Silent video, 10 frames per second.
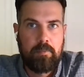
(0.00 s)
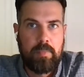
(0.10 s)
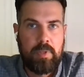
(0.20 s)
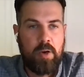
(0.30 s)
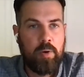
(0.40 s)

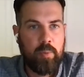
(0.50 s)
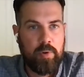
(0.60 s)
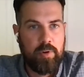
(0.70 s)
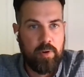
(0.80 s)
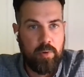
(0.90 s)
Knowing where
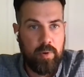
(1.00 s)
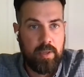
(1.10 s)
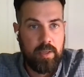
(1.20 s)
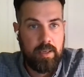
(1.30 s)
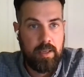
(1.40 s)
you're
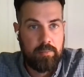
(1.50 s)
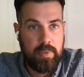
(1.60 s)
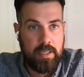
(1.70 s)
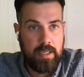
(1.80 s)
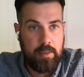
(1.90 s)
going and
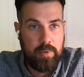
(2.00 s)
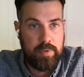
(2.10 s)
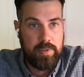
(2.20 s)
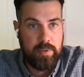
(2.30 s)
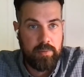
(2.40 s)
being
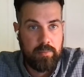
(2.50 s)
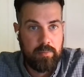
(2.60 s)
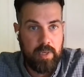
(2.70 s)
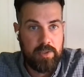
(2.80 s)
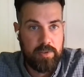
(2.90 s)
able to
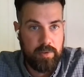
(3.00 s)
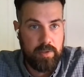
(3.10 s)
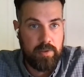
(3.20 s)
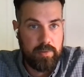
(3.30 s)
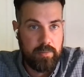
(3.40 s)
make sure
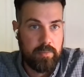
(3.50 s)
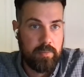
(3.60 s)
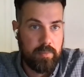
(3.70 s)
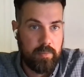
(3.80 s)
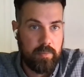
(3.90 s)
that
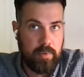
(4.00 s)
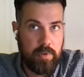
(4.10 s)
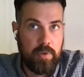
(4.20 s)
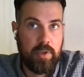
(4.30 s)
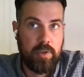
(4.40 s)

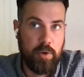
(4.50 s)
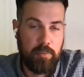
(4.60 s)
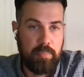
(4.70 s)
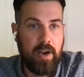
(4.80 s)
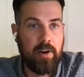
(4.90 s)
you're
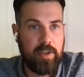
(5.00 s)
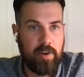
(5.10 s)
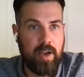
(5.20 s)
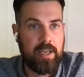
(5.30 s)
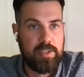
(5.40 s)
comparing
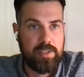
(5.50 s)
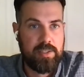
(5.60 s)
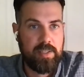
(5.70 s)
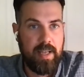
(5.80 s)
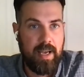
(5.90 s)
your
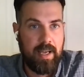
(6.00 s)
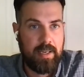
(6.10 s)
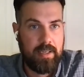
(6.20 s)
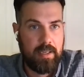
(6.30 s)
actions to that.